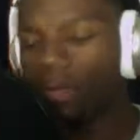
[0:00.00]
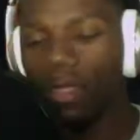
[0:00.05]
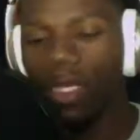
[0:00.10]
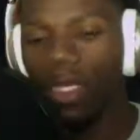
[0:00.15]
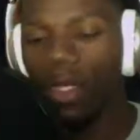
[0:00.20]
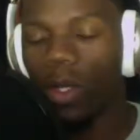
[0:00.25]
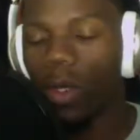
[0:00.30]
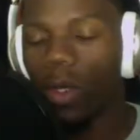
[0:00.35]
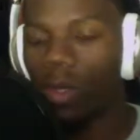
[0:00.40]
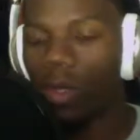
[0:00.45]

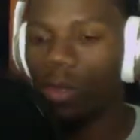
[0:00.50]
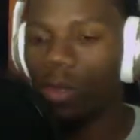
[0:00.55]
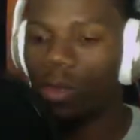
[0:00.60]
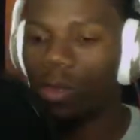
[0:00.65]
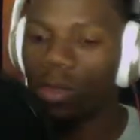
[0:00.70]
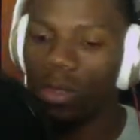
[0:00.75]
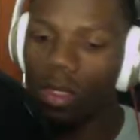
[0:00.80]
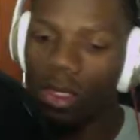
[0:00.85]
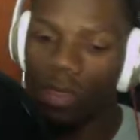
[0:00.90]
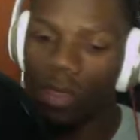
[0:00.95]

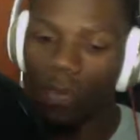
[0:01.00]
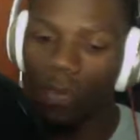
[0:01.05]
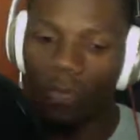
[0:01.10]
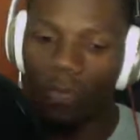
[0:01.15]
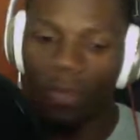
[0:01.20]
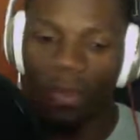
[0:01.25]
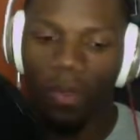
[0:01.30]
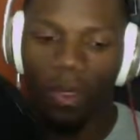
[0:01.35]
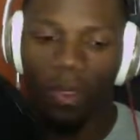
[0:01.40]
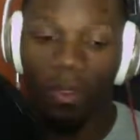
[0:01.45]
to
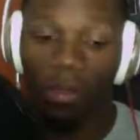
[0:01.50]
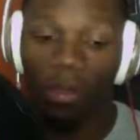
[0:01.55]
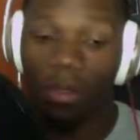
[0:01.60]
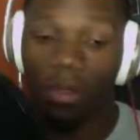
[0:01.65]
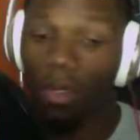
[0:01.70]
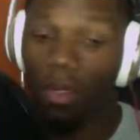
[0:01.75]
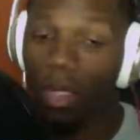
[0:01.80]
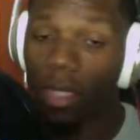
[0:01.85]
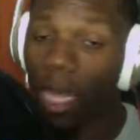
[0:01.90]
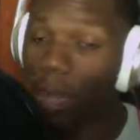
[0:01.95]

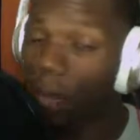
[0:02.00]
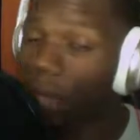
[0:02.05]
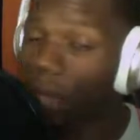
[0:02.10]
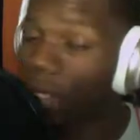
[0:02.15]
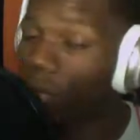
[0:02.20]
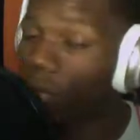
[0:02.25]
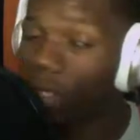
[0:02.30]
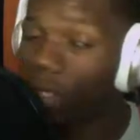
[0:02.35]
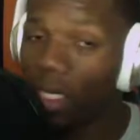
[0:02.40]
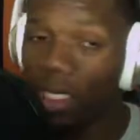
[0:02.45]
not
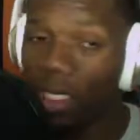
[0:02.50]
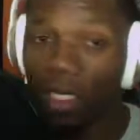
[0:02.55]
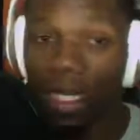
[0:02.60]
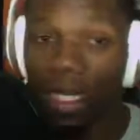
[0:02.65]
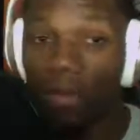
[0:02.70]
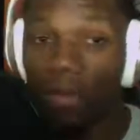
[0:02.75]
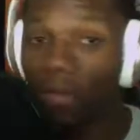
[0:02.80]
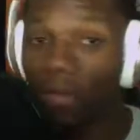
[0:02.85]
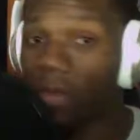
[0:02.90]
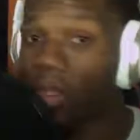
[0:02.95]
mess with his
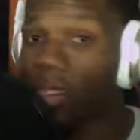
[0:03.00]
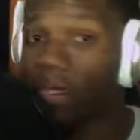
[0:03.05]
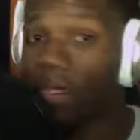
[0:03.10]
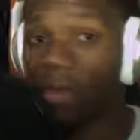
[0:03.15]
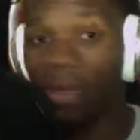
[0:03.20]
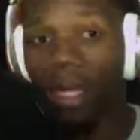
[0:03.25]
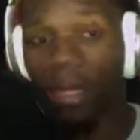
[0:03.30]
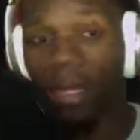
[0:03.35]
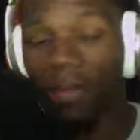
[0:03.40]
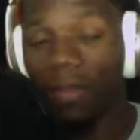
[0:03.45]
confidence,
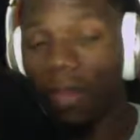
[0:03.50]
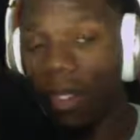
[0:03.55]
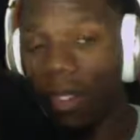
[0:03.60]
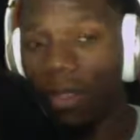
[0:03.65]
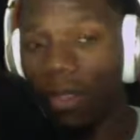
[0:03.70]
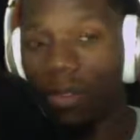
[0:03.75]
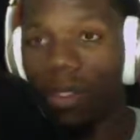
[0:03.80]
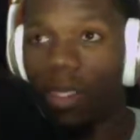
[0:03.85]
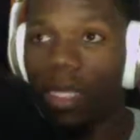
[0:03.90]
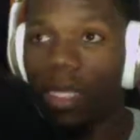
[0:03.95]
man. I think
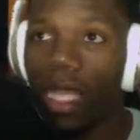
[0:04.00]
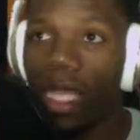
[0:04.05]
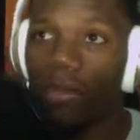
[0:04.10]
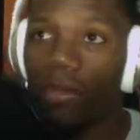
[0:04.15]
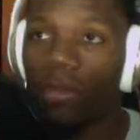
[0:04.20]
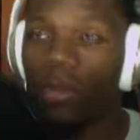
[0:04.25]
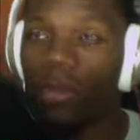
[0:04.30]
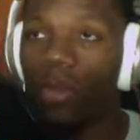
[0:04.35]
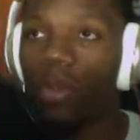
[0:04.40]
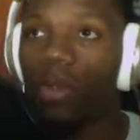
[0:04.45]
you just
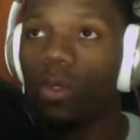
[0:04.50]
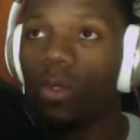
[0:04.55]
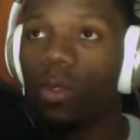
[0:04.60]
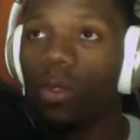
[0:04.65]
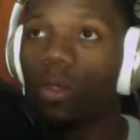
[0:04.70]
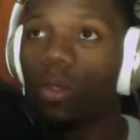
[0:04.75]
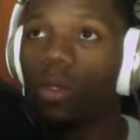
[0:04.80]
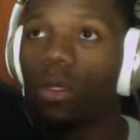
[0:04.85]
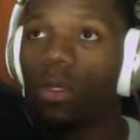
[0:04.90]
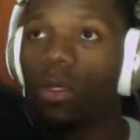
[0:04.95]
have
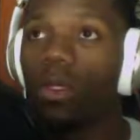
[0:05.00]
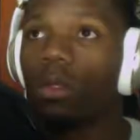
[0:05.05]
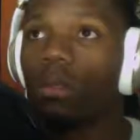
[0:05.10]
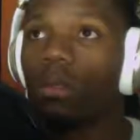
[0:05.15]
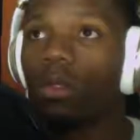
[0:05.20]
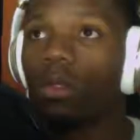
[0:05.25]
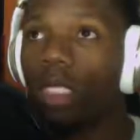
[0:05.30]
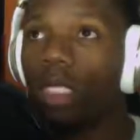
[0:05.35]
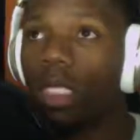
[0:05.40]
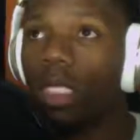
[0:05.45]
to
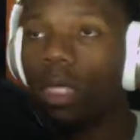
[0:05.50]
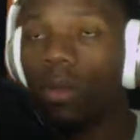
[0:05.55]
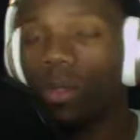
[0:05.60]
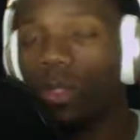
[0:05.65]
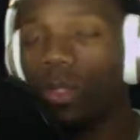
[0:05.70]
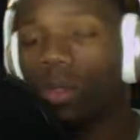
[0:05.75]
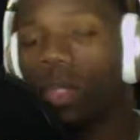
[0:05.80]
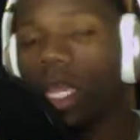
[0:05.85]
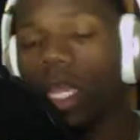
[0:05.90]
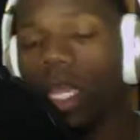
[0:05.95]
just get what
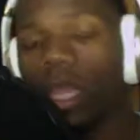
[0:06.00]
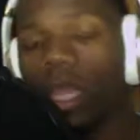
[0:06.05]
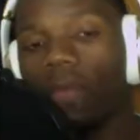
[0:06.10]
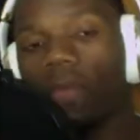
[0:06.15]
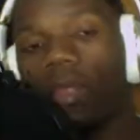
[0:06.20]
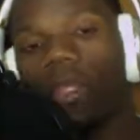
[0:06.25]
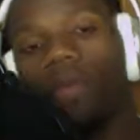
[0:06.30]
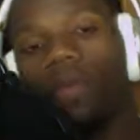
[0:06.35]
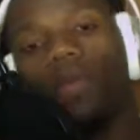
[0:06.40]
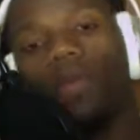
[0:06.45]
you can for
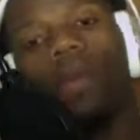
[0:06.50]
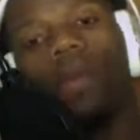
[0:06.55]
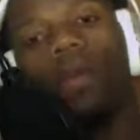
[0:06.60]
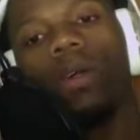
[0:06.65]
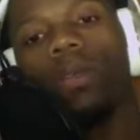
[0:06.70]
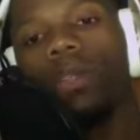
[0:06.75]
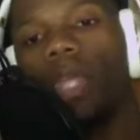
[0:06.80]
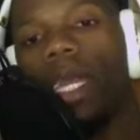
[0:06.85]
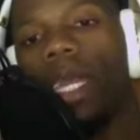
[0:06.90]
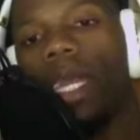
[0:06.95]
Nick
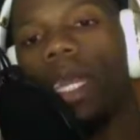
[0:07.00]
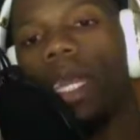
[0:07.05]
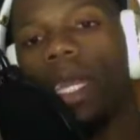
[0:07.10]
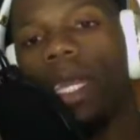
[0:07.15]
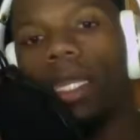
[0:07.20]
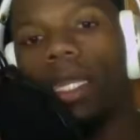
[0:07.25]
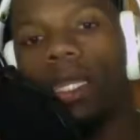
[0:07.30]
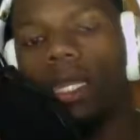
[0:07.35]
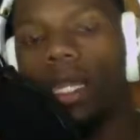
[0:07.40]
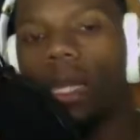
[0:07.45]
Foles and
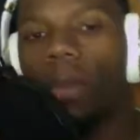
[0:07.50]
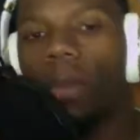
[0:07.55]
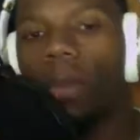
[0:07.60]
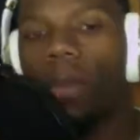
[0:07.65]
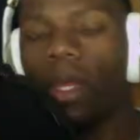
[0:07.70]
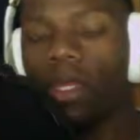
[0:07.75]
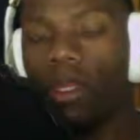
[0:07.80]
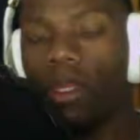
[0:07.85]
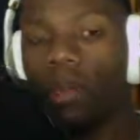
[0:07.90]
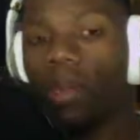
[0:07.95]
add a couple
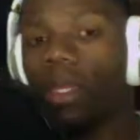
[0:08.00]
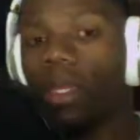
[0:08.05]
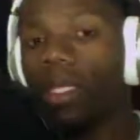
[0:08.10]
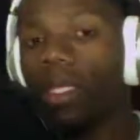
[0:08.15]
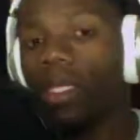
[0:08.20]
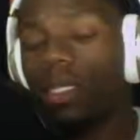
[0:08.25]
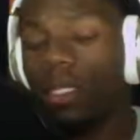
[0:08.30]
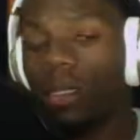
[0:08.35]
extra pieces.